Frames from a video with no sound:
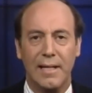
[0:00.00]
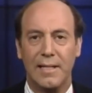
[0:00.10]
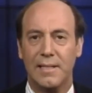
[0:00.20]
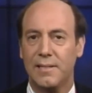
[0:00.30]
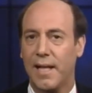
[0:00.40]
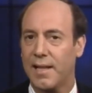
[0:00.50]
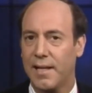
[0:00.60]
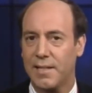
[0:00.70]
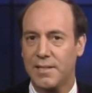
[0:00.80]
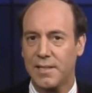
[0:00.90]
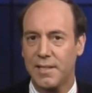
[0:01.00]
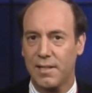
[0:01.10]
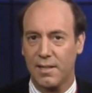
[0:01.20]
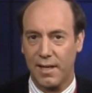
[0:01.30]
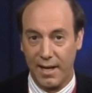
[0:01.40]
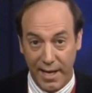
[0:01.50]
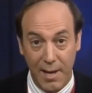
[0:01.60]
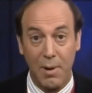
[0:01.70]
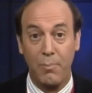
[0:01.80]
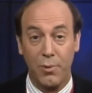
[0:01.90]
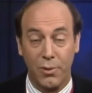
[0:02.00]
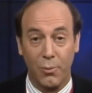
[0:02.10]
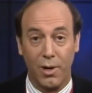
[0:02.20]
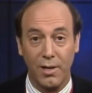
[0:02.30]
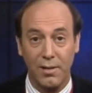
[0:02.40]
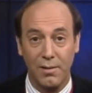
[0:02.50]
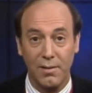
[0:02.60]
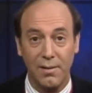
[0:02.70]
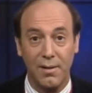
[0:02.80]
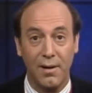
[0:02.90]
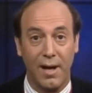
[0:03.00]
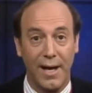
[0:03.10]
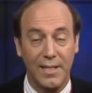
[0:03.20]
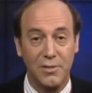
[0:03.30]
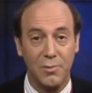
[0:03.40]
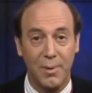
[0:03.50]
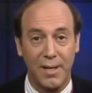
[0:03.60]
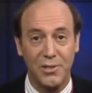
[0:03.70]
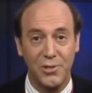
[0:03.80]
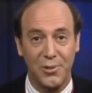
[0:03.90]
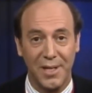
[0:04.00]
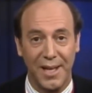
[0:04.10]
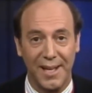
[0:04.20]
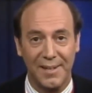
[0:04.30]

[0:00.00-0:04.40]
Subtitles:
his athletic skill, and I came up with one. I asked him about his shooting hand.